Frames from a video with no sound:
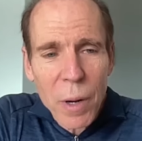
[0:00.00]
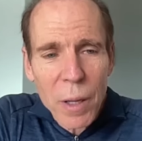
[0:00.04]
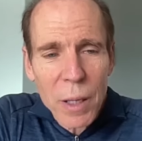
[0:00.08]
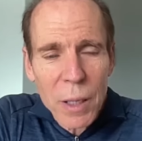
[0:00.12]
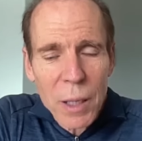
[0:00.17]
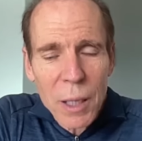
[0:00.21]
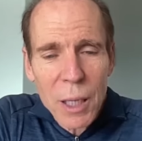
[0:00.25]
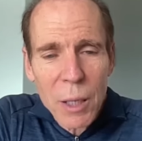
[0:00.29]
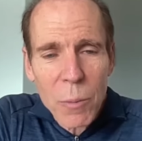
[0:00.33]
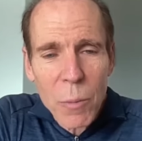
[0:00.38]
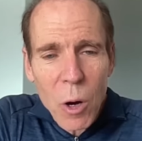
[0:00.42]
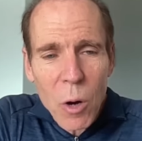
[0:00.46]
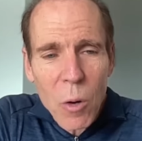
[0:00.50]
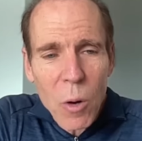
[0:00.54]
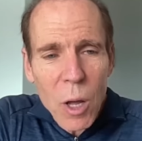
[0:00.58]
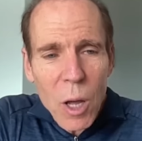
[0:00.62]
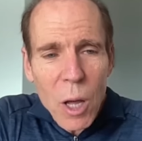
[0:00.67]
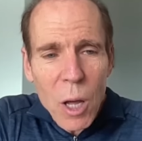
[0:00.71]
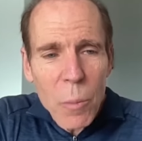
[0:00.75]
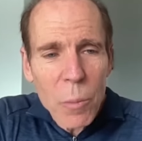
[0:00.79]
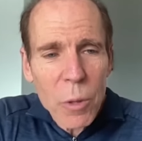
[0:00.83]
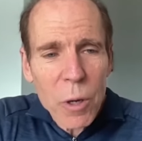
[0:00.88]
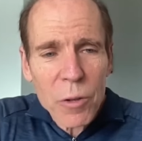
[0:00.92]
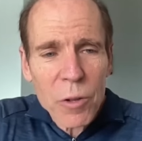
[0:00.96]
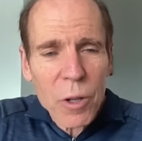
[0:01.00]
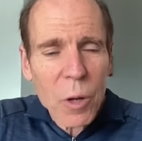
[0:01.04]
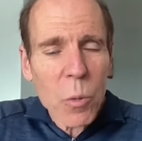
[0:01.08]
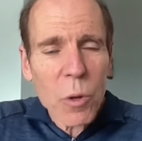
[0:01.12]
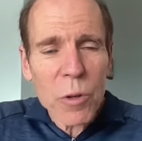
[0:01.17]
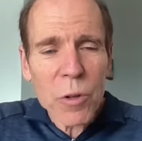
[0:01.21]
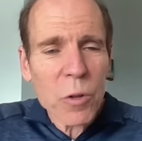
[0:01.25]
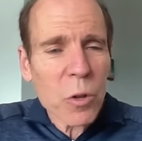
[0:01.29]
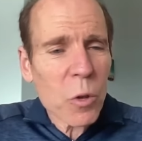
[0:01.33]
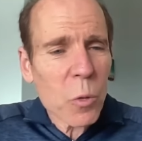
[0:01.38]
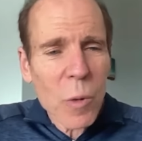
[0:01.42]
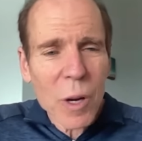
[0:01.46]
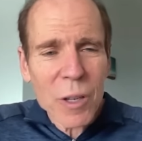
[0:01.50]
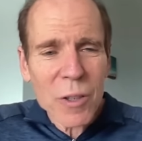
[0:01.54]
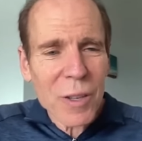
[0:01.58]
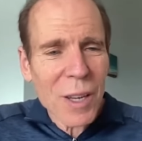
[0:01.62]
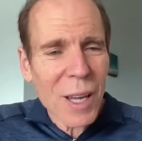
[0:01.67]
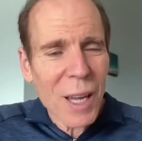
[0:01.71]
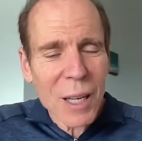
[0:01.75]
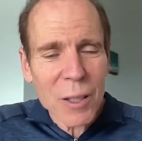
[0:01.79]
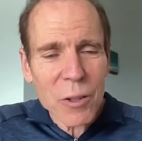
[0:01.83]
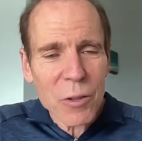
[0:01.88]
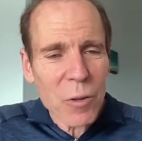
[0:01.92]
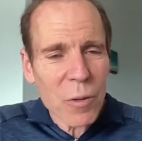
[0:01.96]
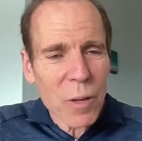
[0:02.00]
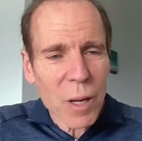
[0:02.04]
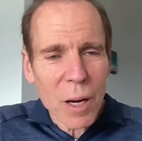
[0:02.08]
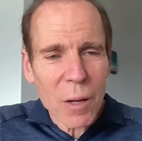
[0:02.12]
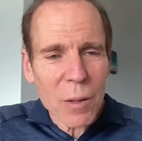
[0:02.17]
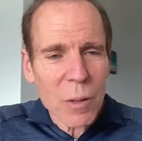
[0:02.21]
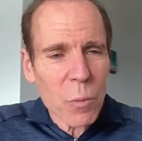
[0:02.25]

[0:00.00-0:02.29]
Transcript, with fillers: the chemo because there was too much cancer there.